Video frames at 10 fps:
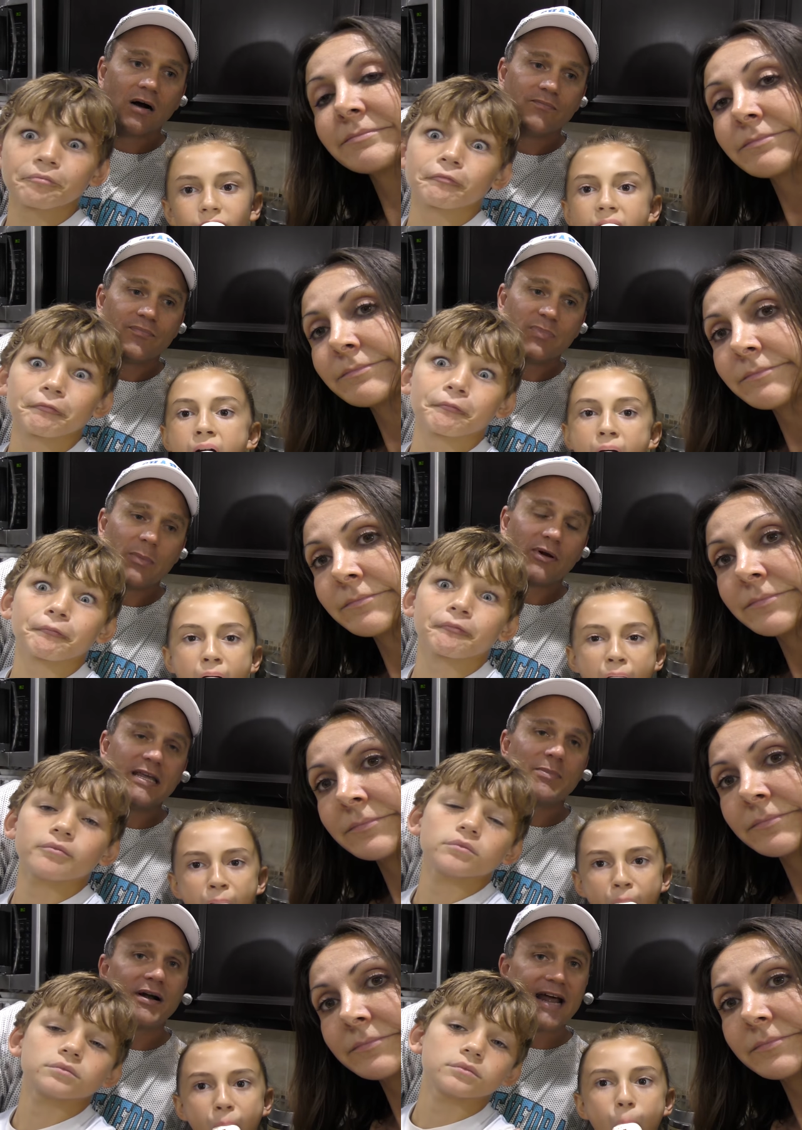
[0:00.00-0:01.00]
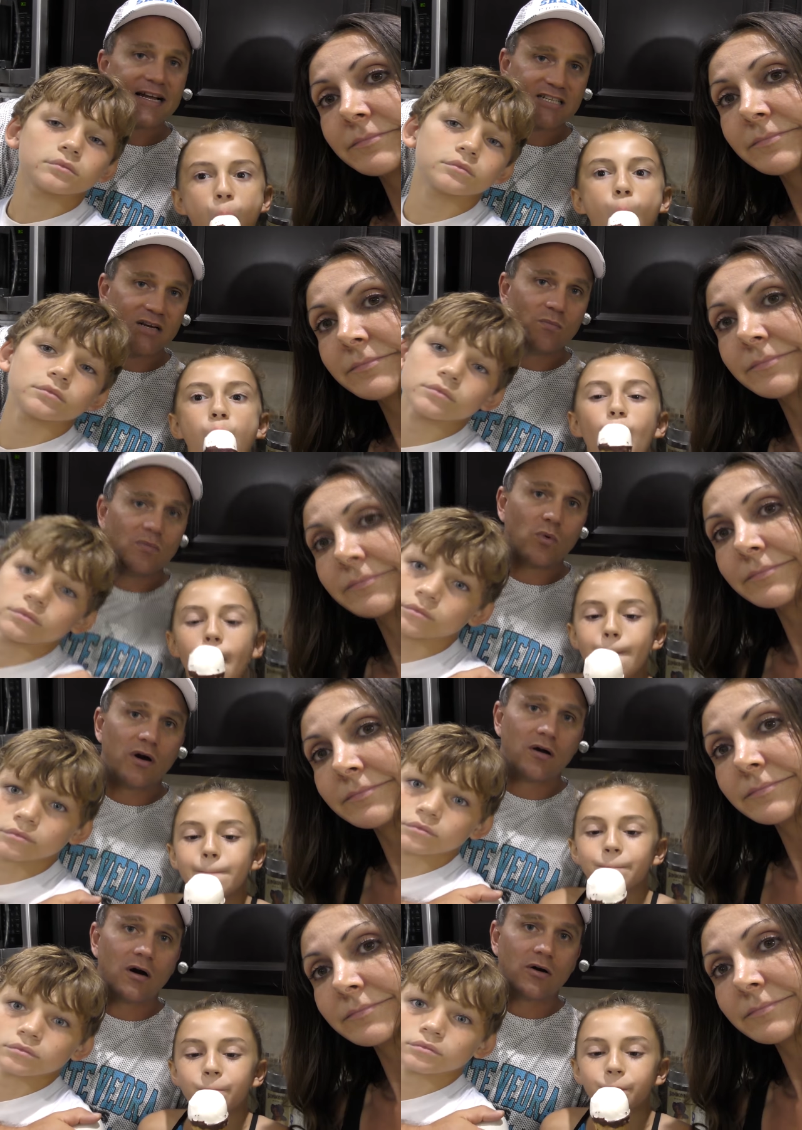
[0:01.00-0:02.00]
Speaker 1: um, people keep on asking
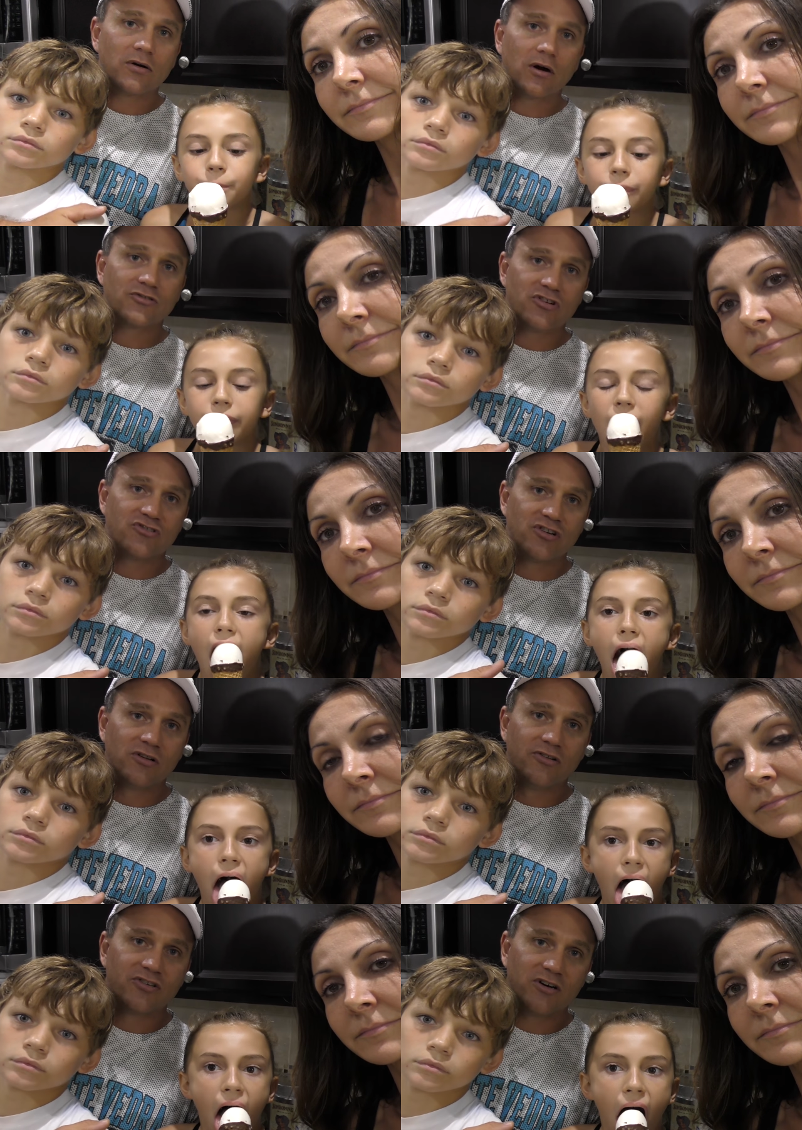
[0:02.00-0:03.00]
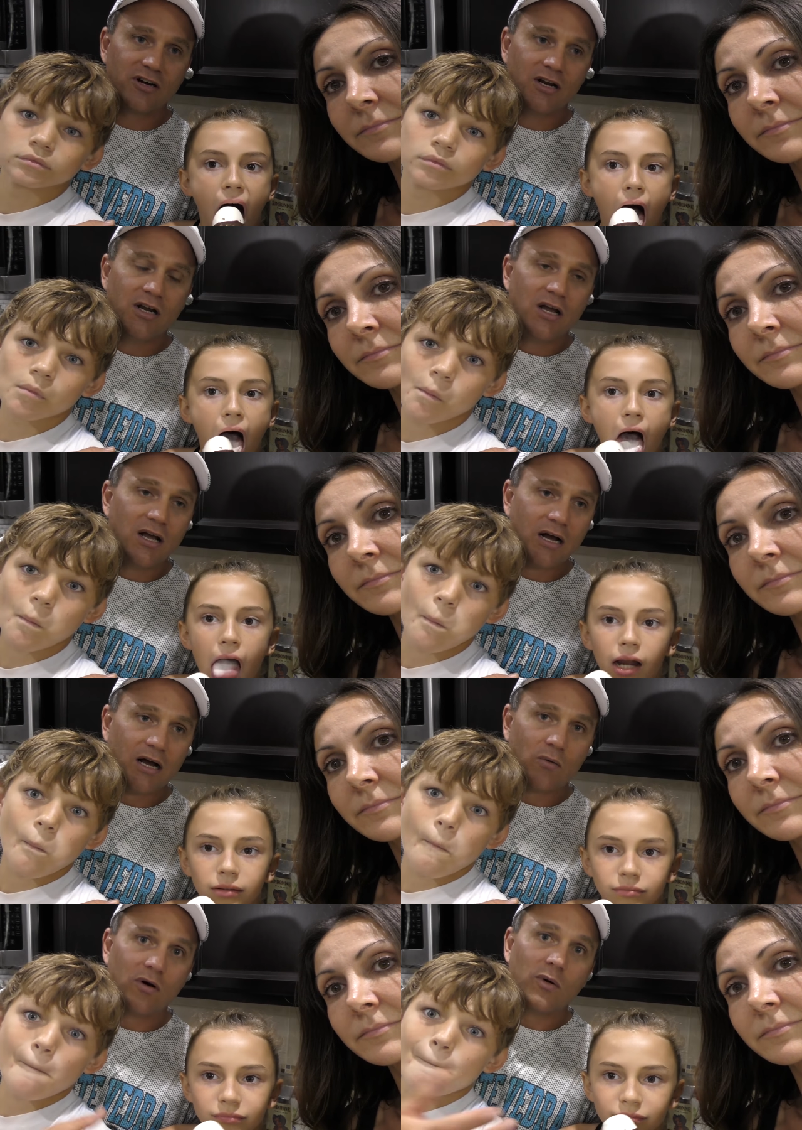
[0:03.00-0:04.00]
where our, our chinchillas are.
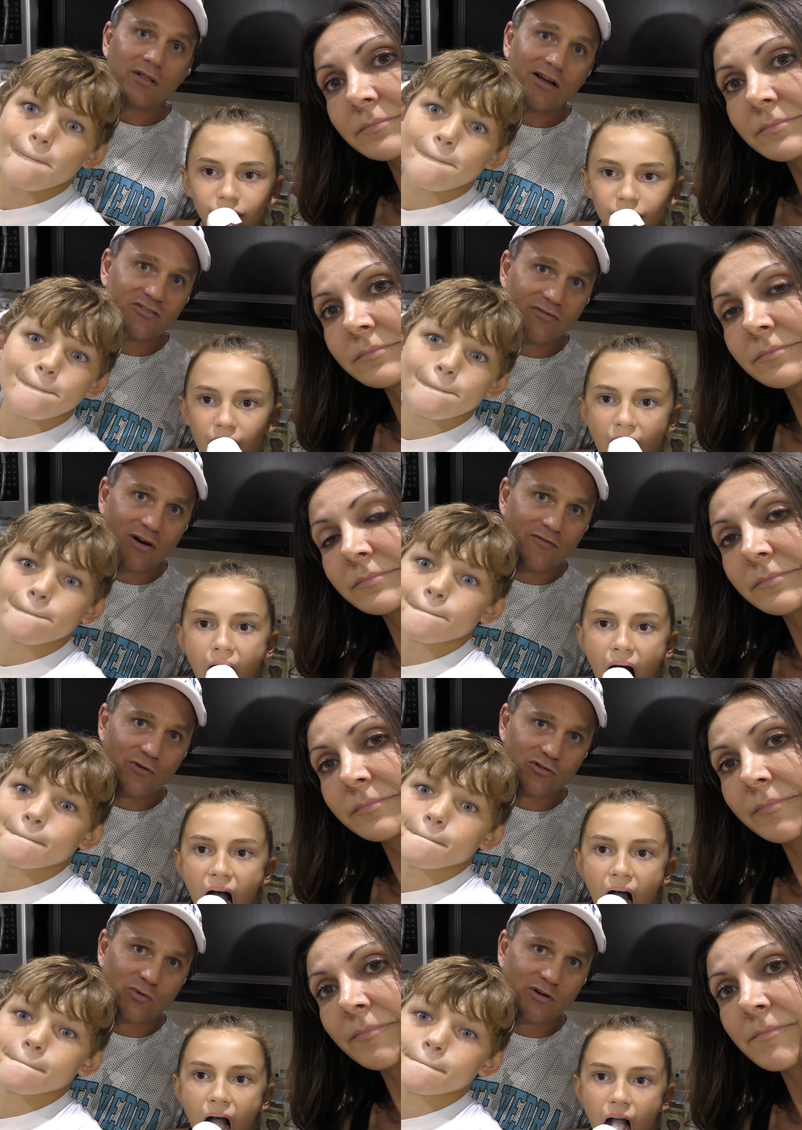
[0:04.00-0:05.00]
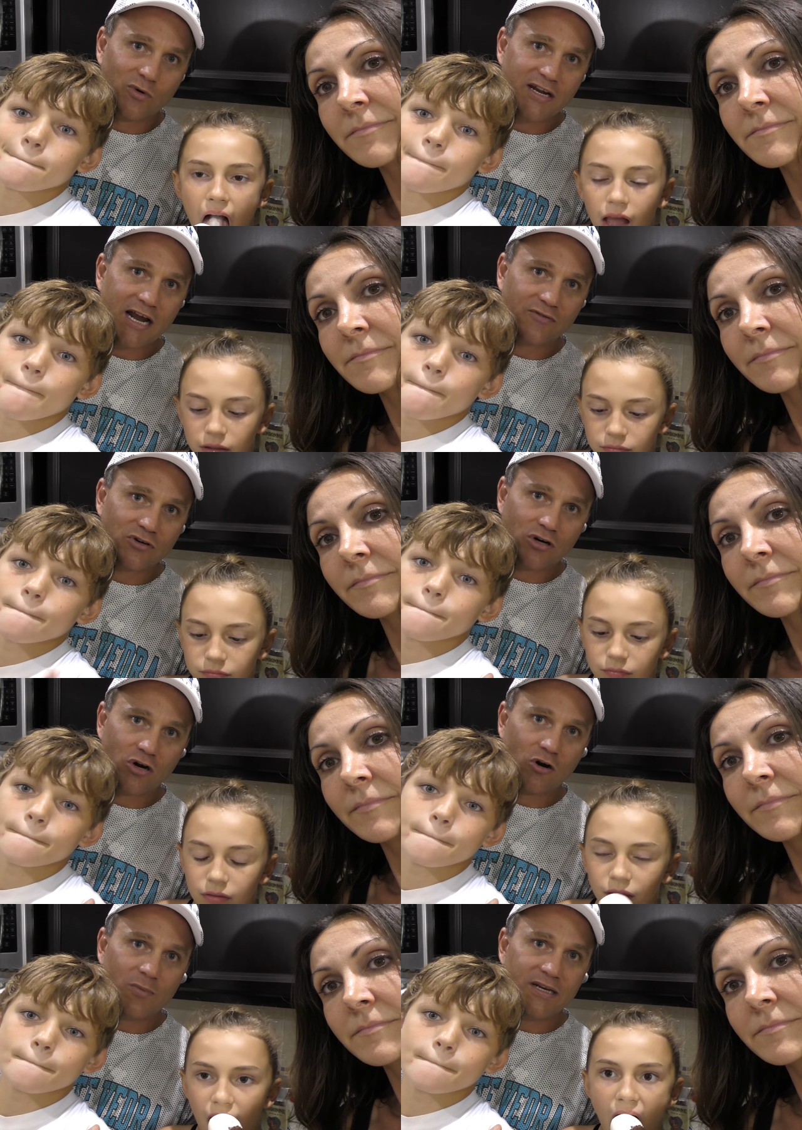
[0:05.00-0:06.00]
Uh, well, we lost the very first one a week after
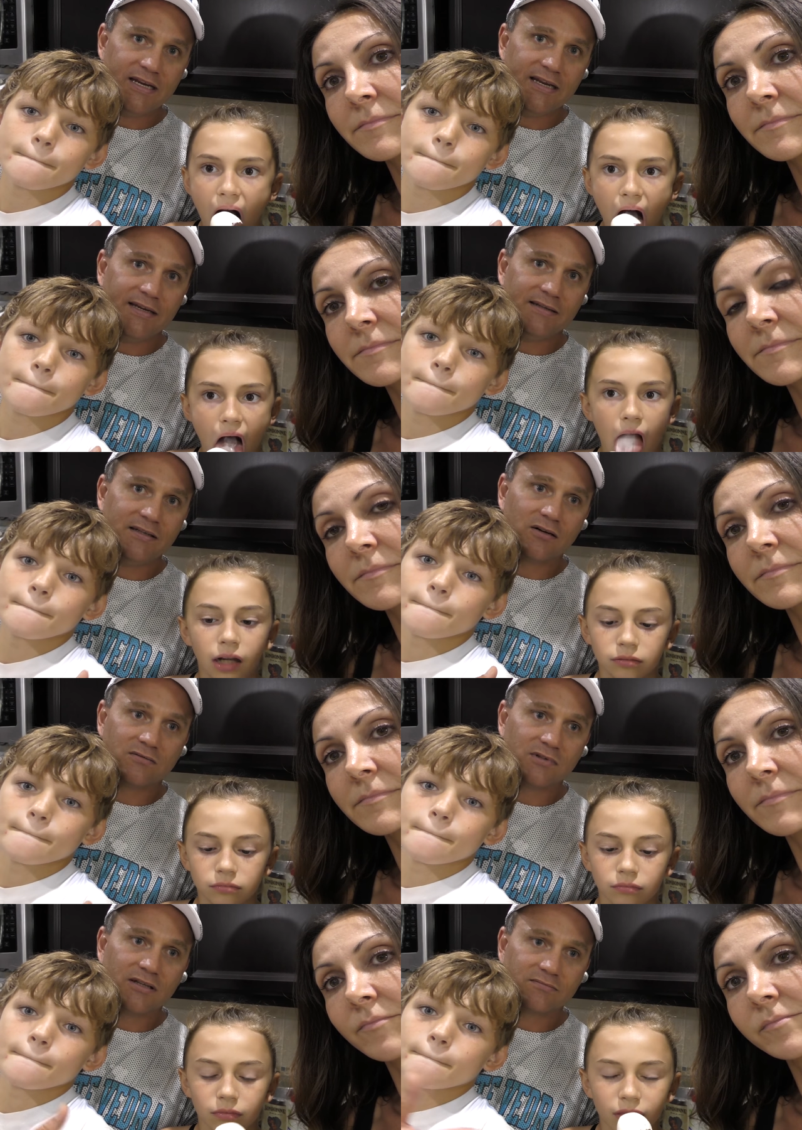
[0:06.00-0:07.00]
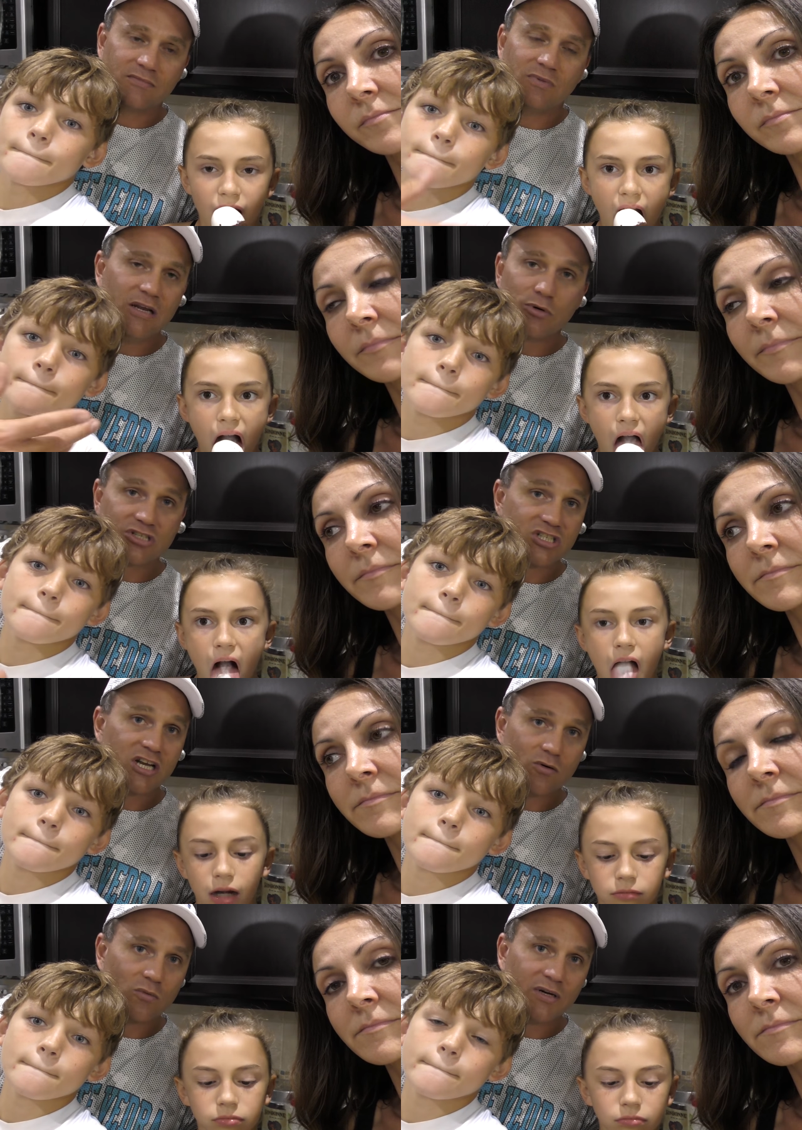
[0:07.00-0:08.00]
Kirby. He, you know, like he was
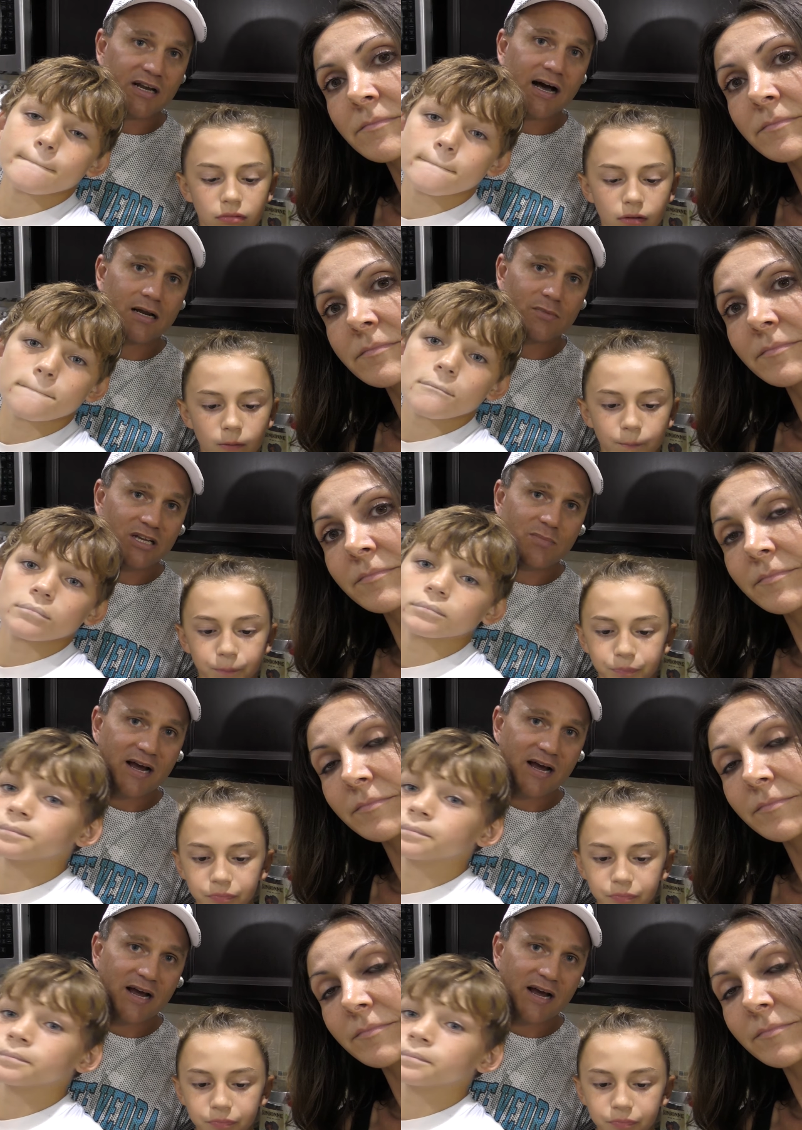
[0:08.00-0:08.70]
sick when we got him, and he